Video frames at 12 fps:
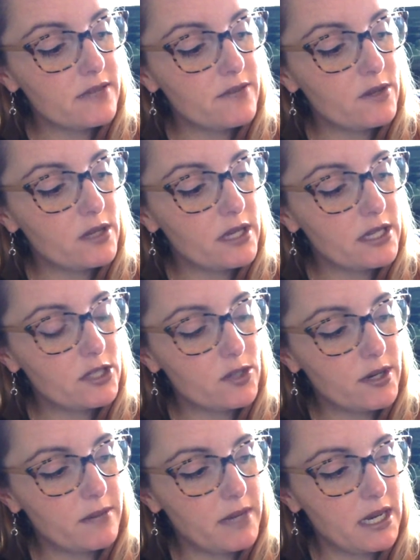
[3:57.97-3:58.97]
if you click
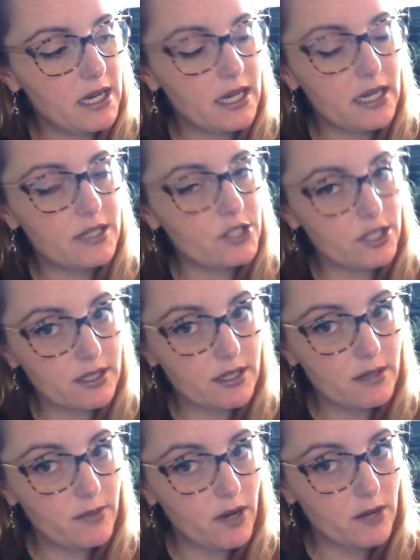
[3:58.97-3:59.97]
join a meeting, it's just
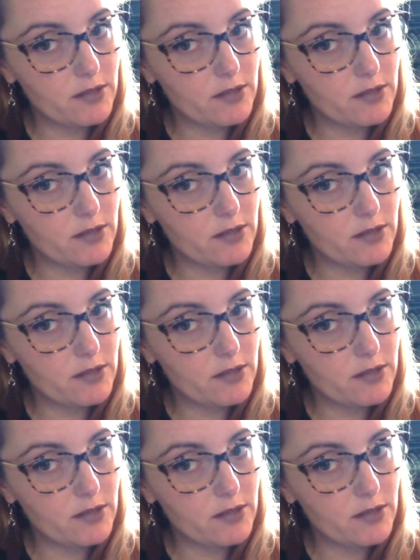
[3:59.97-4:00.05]
going to prompt